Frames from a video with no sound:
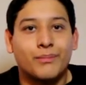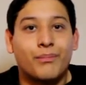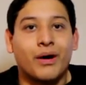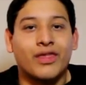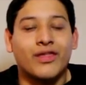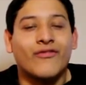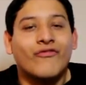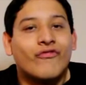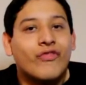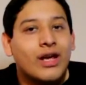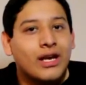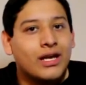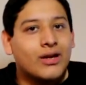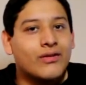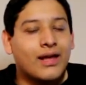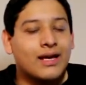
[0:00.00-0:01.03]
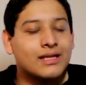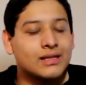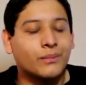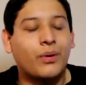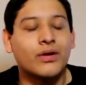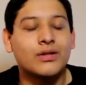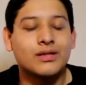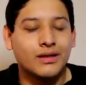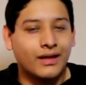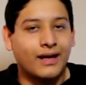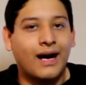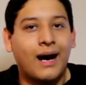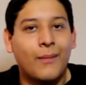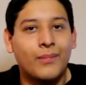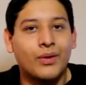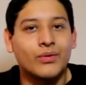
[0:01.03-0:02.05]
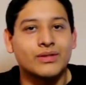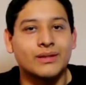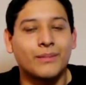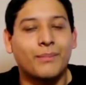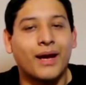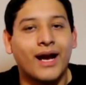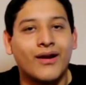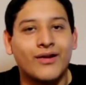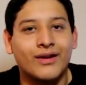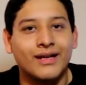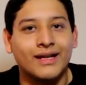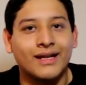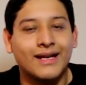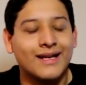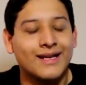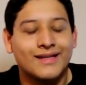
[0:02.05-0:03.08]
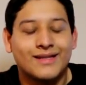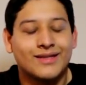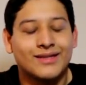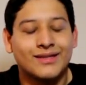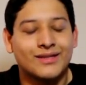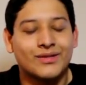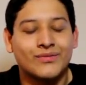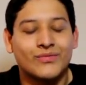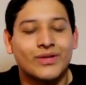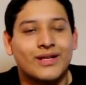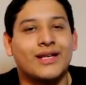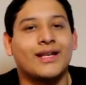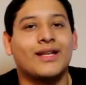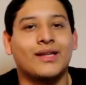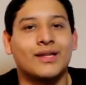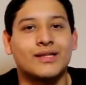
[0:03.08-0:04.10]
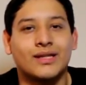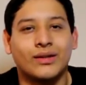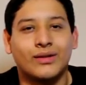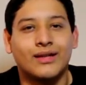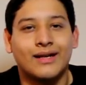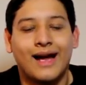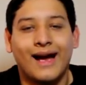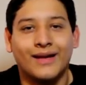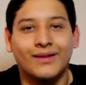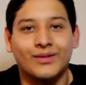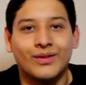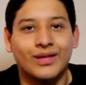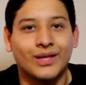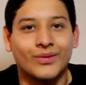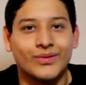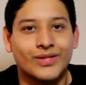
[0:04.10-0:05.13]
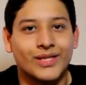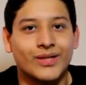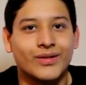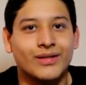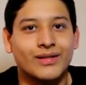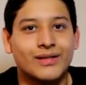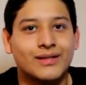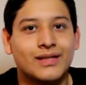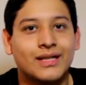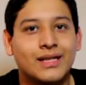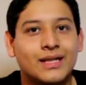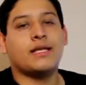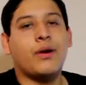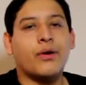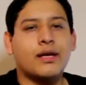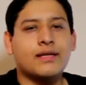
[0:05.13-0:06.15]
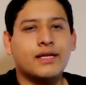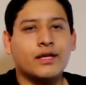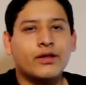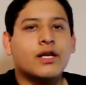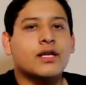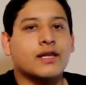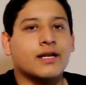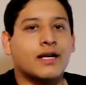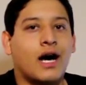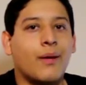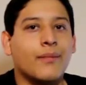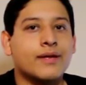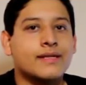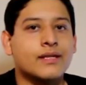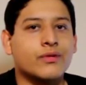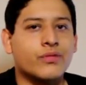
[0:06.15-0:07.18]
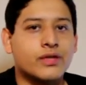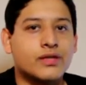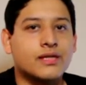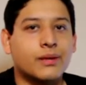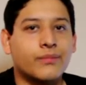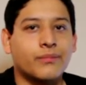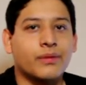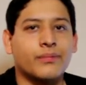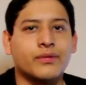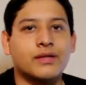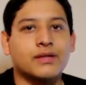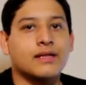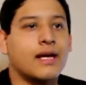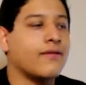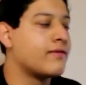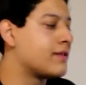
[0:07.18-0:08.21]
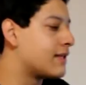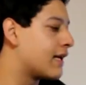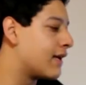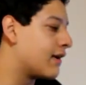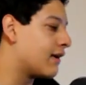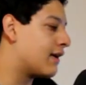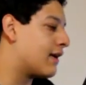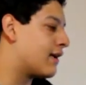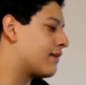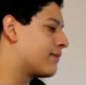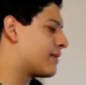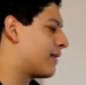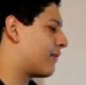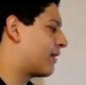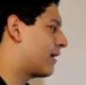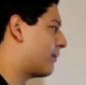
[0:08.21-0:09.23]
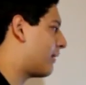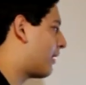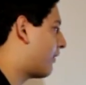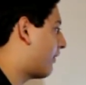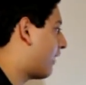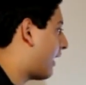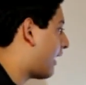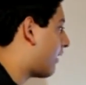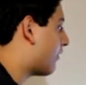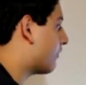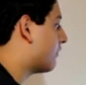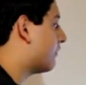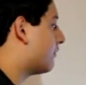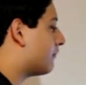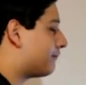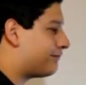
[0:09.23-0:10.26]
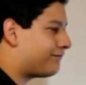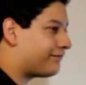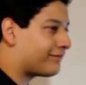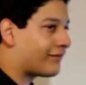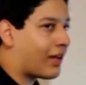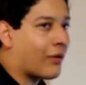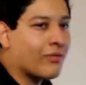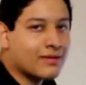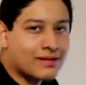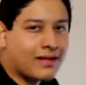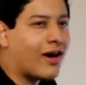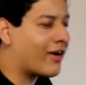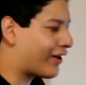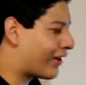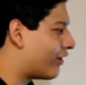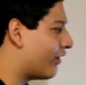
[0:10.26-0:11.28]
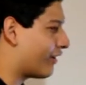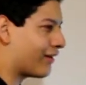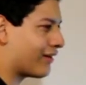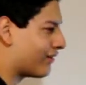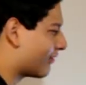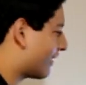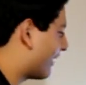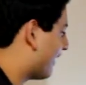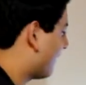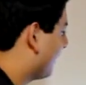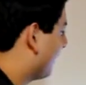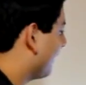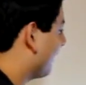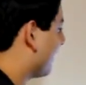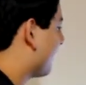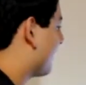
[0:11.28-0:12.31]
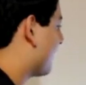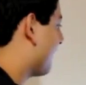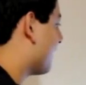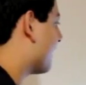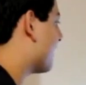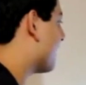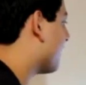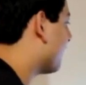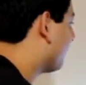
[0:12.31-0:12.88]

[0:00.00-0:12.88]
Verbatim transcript: but the video that he supposedly copied was a parody. It's just ridiculous that you could actually think it was serious. Now we're gonna take a look at the comments in which some people have said um, something about how it was unclear. Okay, let's let's see. All